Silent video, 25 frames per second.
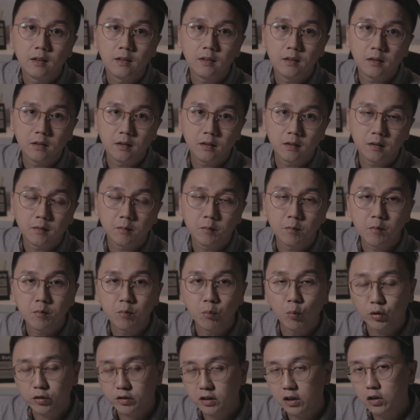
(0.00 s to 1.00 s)
the
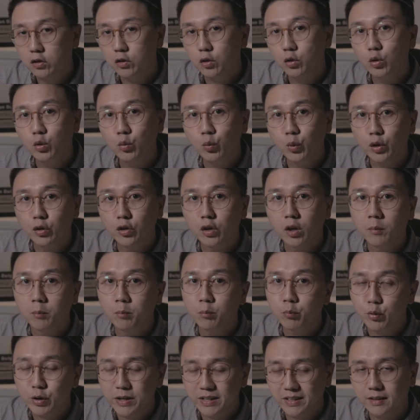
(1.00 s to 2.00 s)
mosquito will
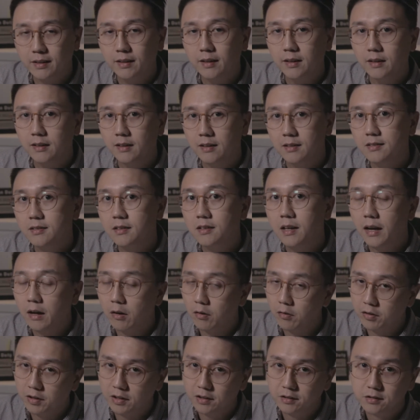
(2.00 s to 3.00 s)
not breed in these
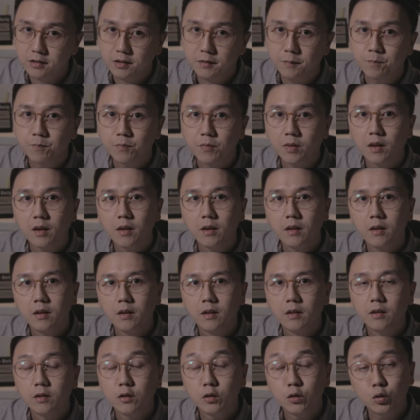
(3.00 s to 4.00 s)
areas.
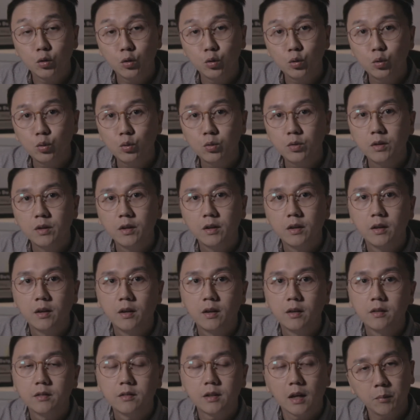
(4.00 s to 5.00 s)
Two,
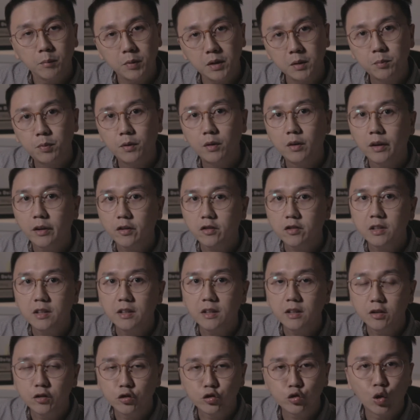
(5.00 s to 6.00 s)
some people
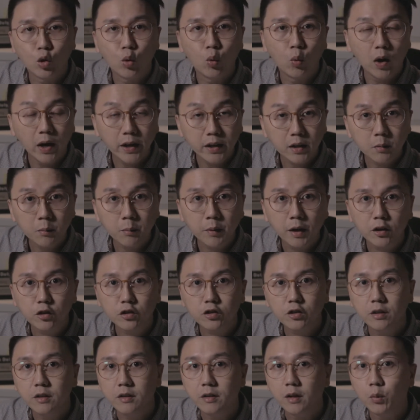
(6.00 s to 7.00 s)
actually install wire
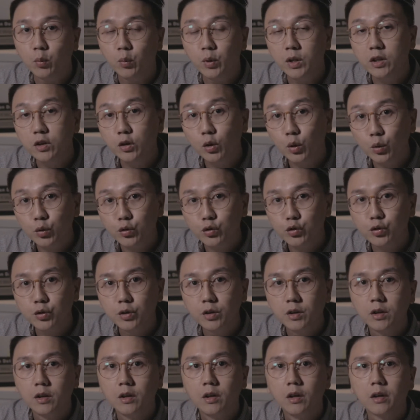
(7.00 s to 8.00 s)
mesh in their windows
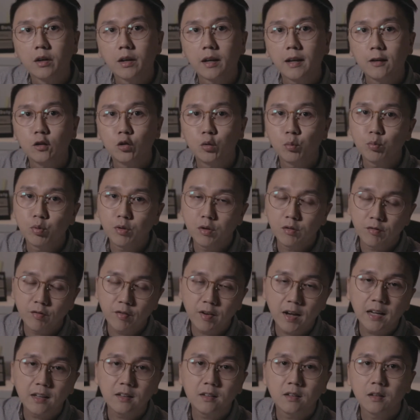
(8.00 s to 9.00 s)
okay, to
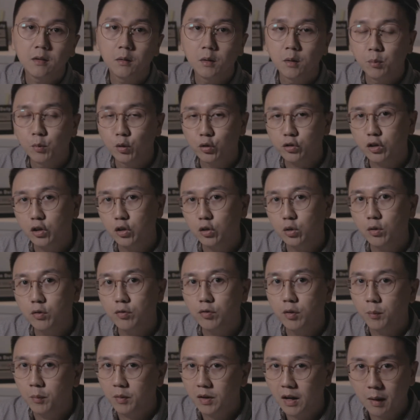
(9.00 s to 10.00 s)
prevent the mosquito
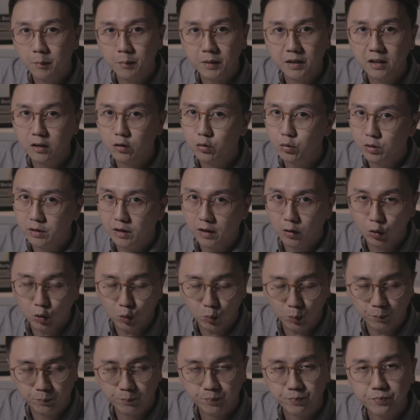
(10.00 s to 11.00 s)
from coming into their
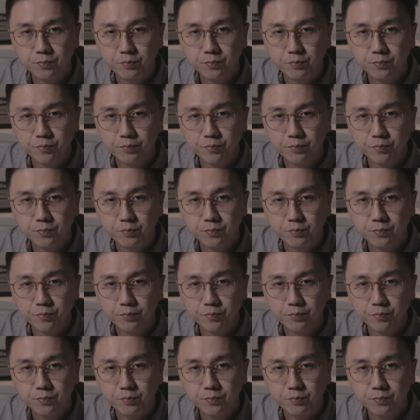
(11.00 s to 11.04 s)
home.